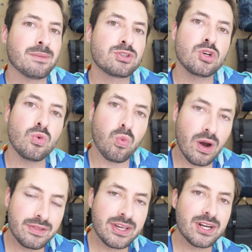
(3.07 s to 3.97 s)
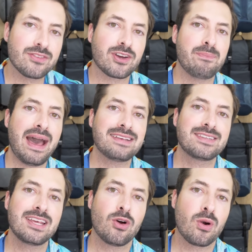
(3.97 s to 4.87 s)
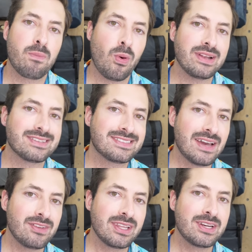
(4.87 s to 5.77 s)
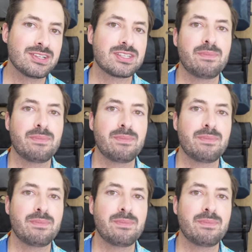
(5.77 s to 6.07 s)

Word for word: up to one liter of capacity or 0.7 liters,